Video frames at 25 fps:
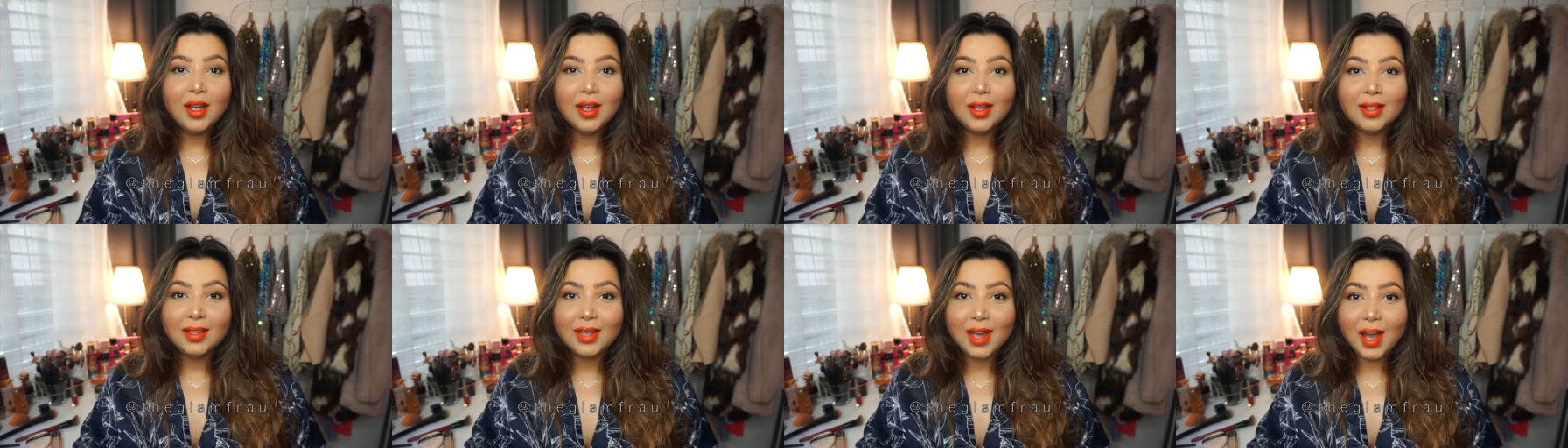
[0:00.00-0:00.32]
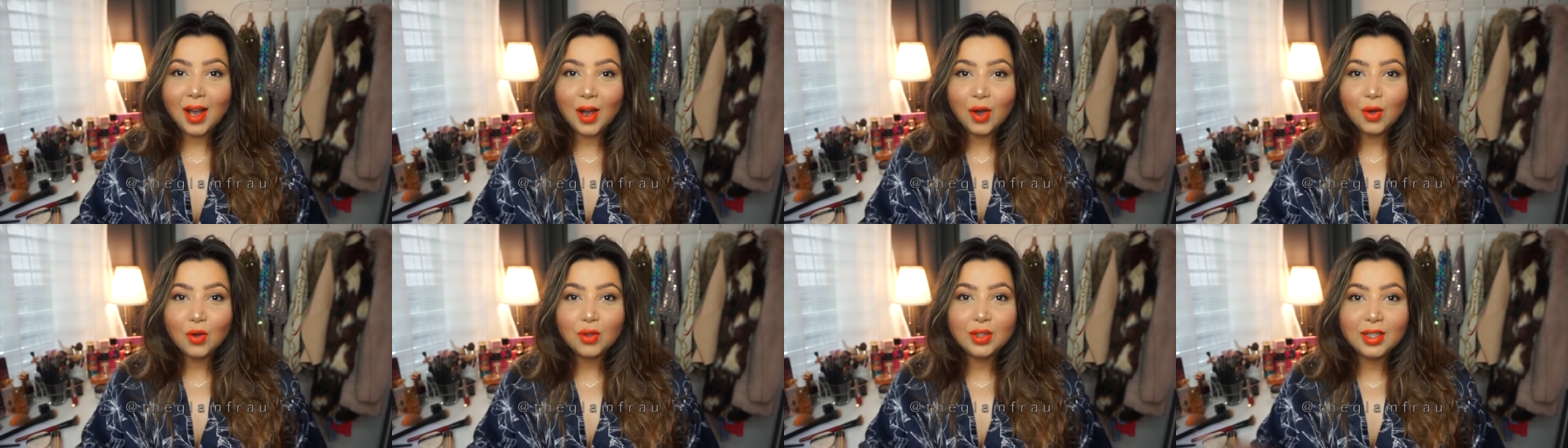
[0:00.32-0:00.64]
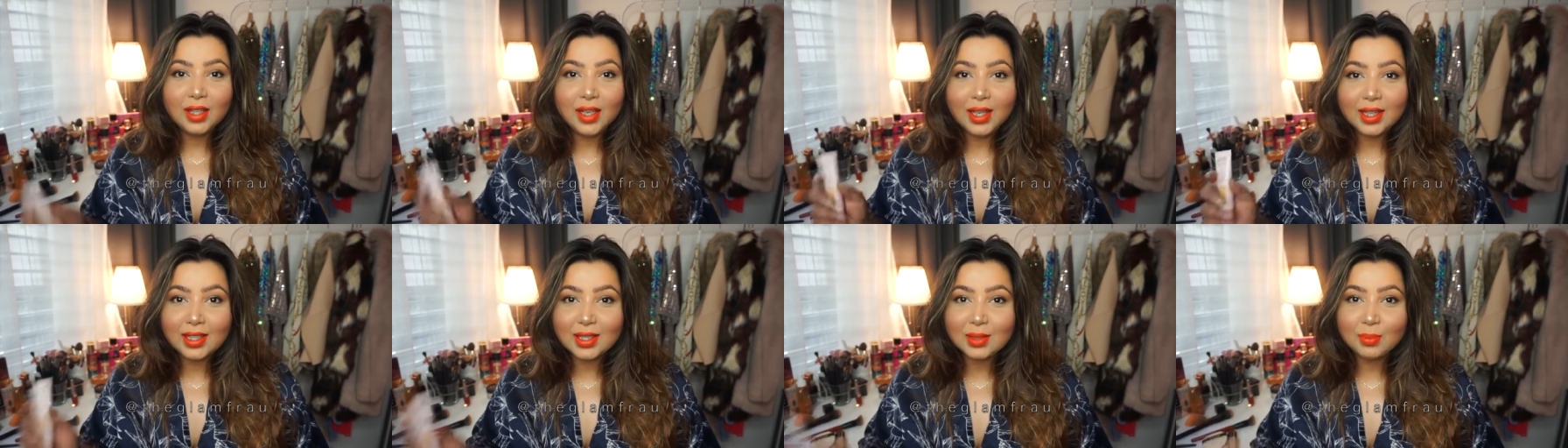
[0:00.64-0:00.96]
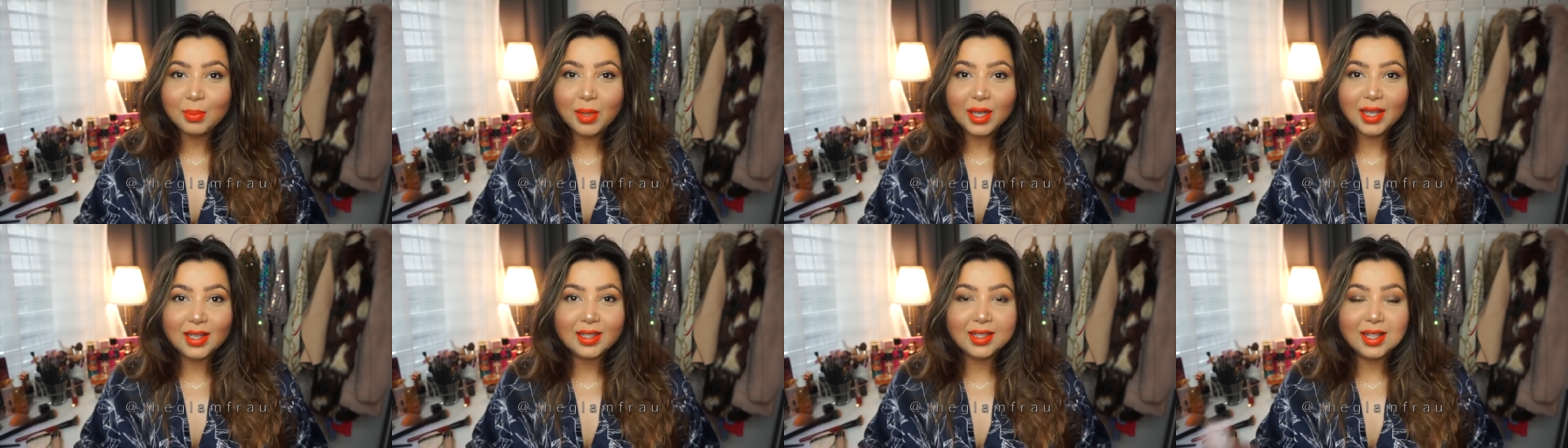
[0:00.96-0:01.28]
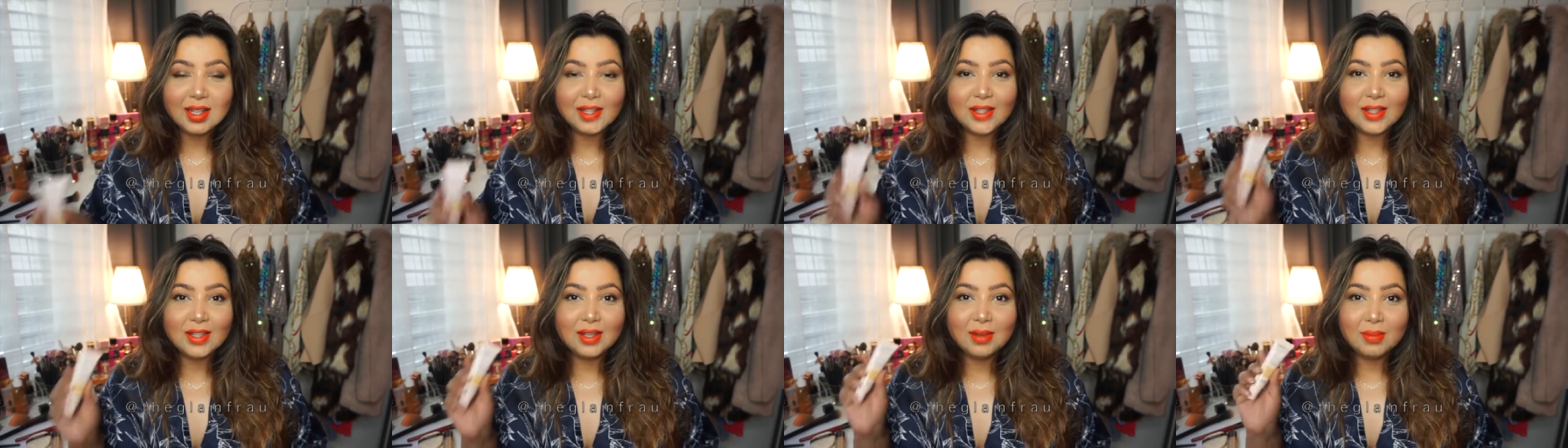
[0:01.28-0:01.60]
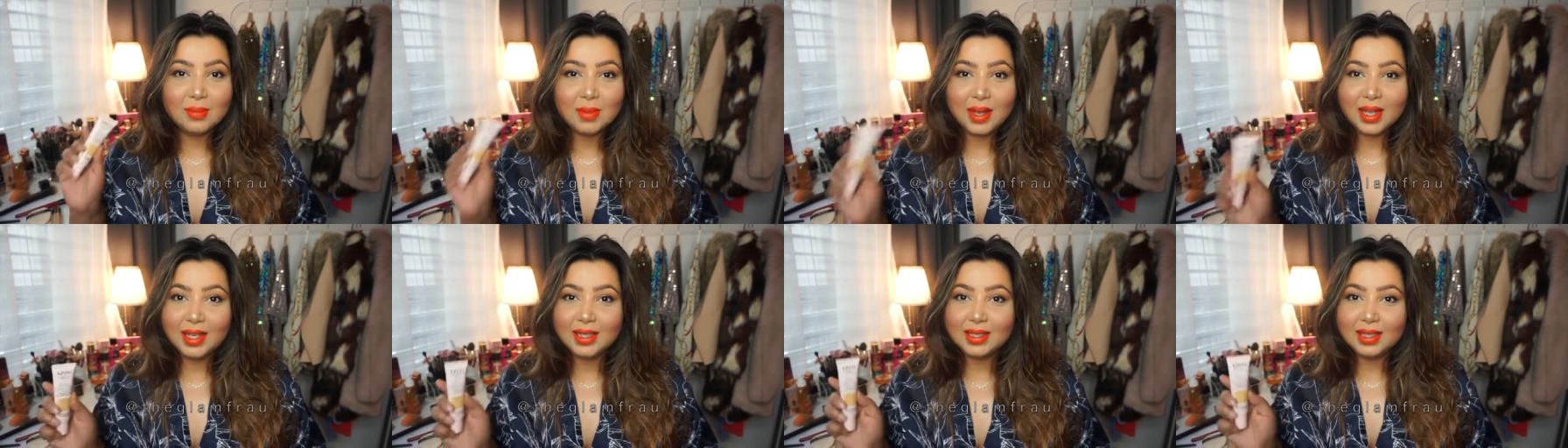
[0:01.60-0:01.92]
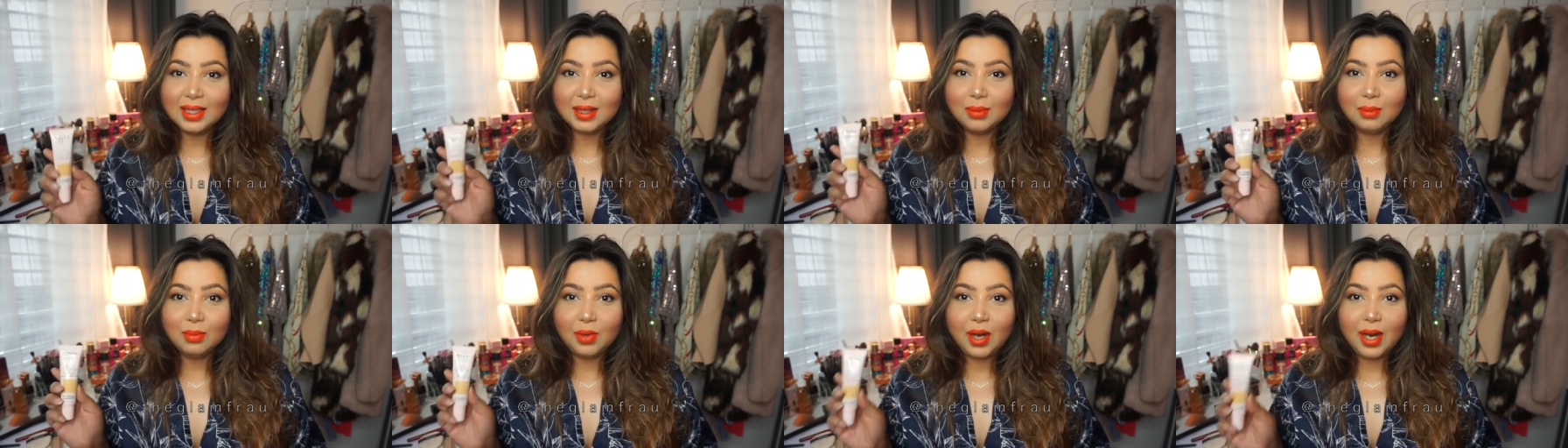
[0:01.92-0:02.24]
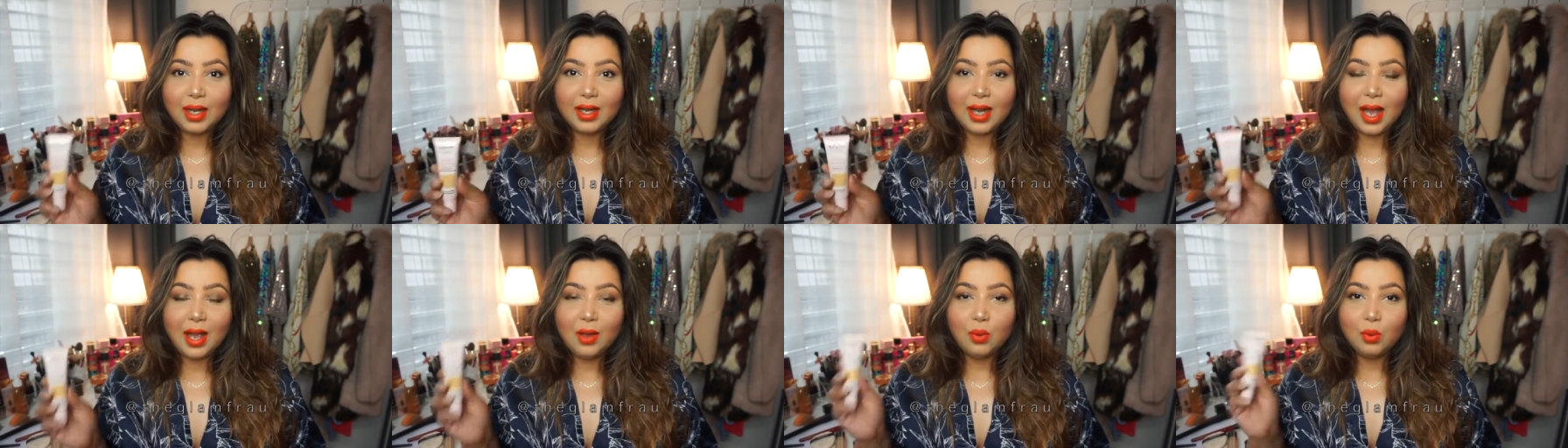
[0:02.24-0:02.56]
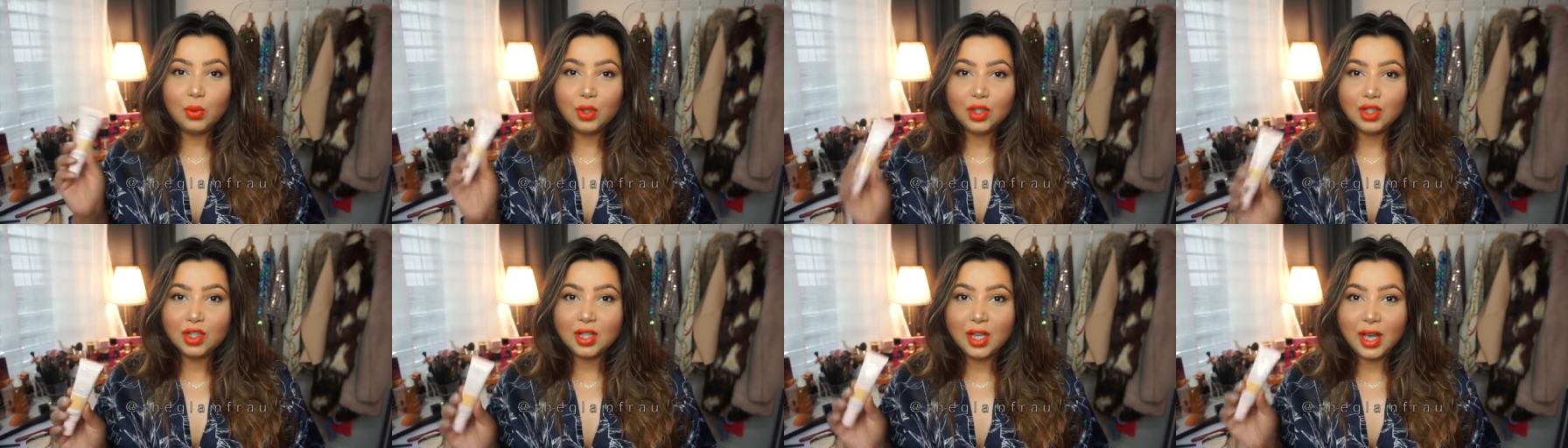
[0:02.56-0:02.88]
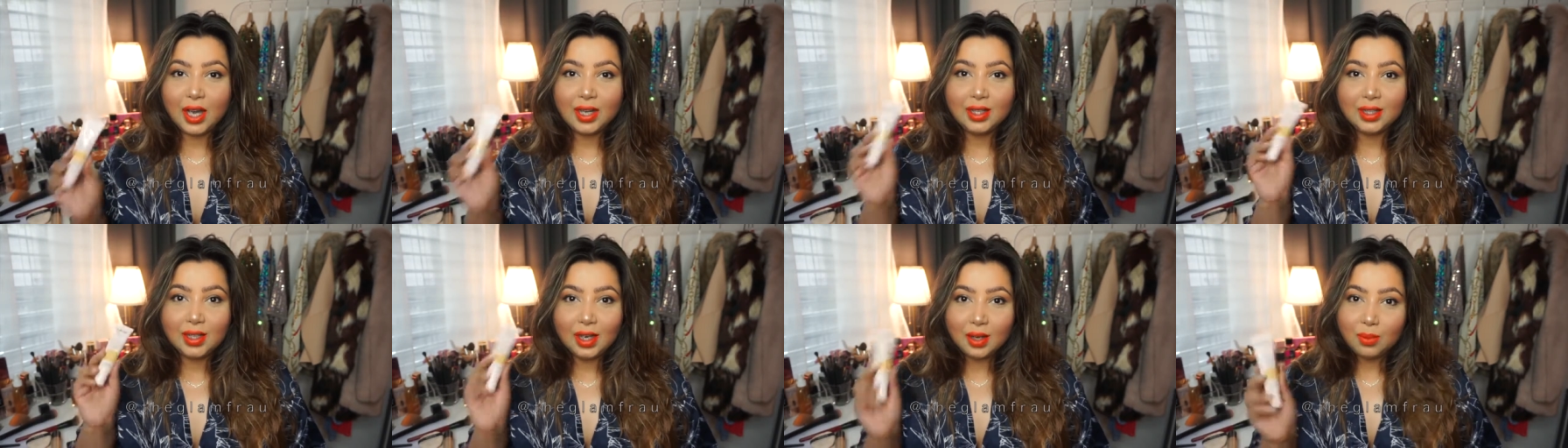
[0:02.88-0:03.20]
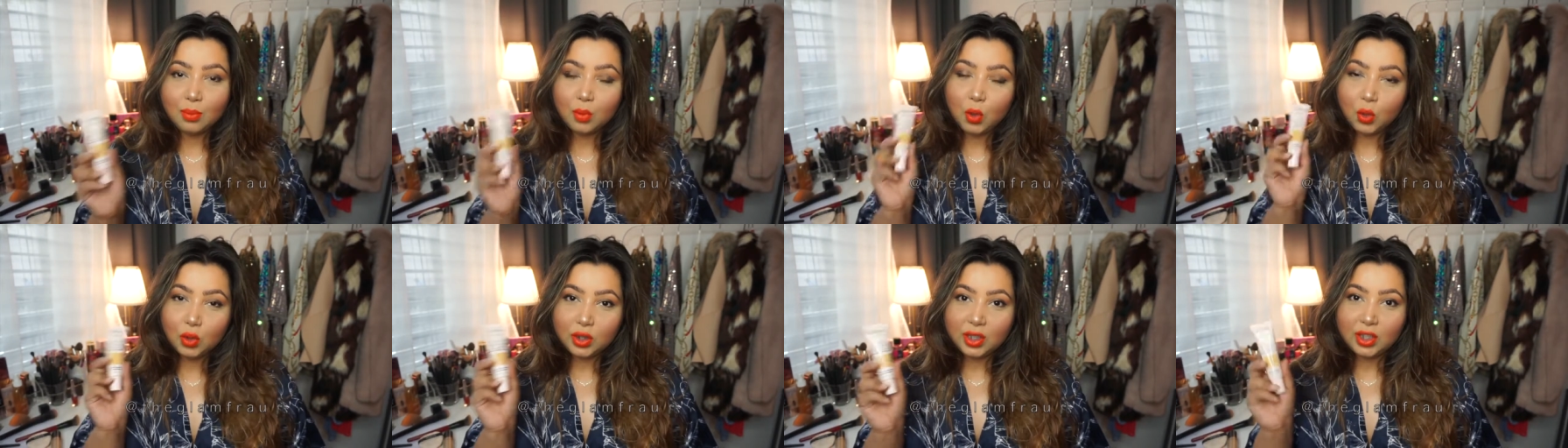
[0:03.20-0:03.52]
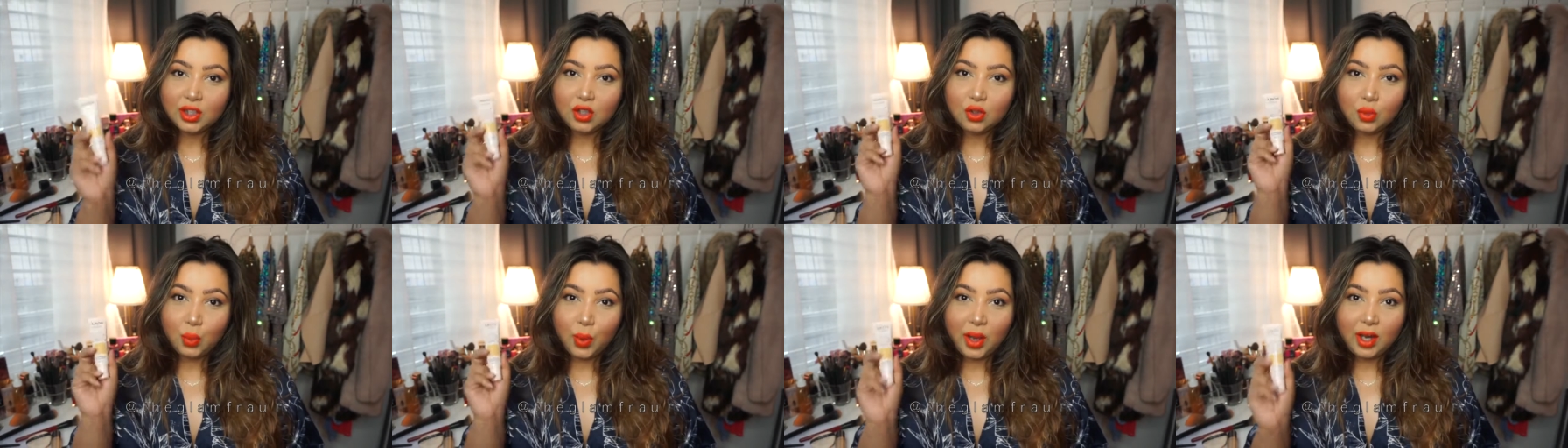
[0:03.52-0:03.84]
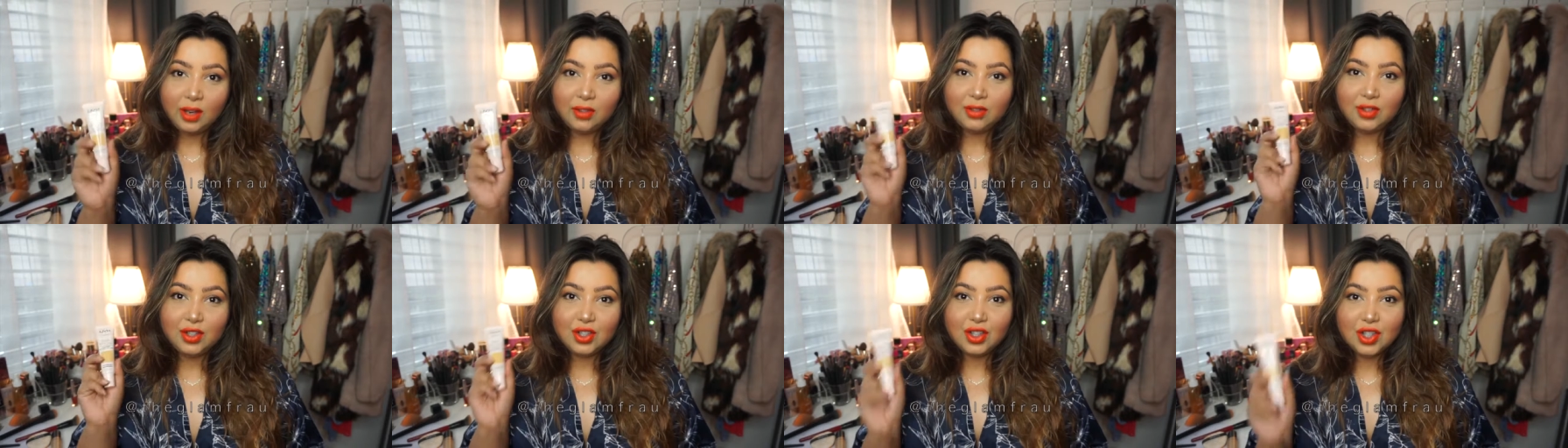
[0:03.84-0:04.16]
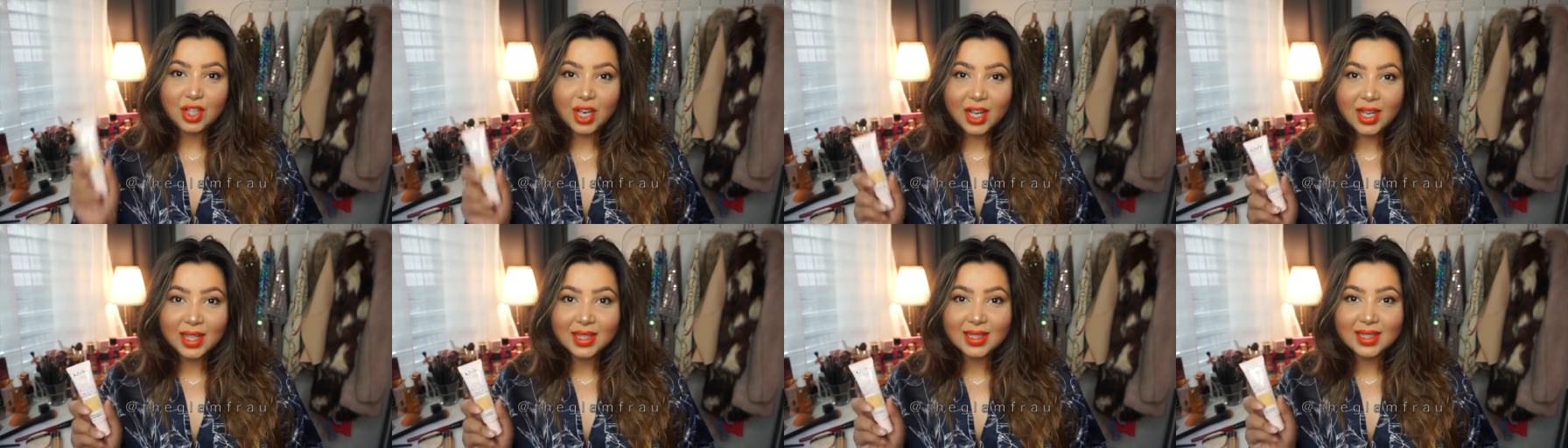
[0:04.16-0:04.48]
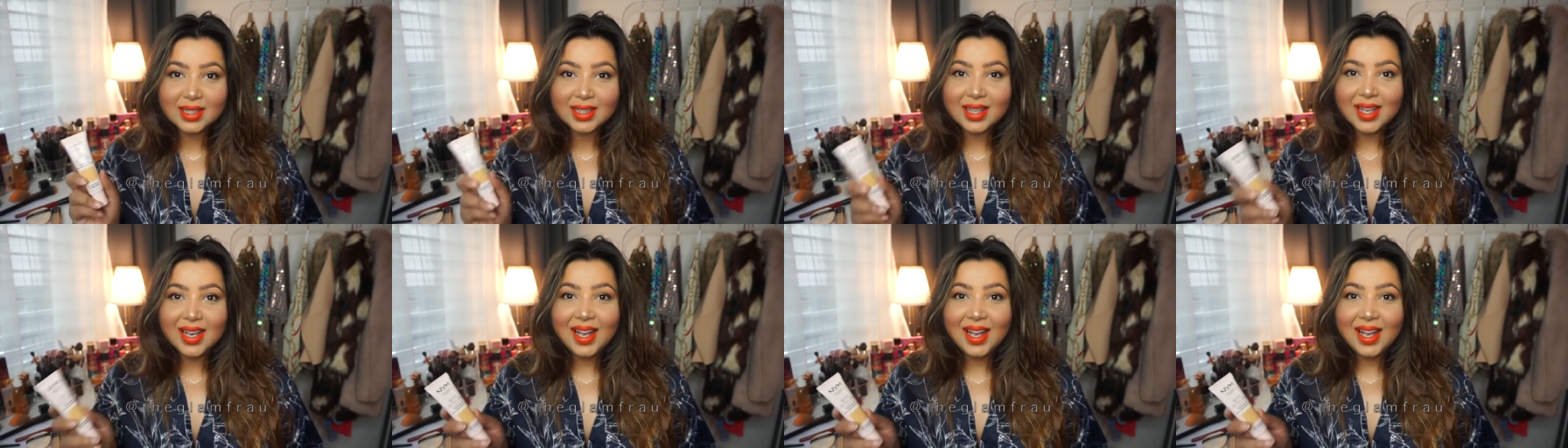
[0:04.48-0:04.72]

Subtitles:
Now, NYX being such an amazing brand, I wish they had done more than 12 shades,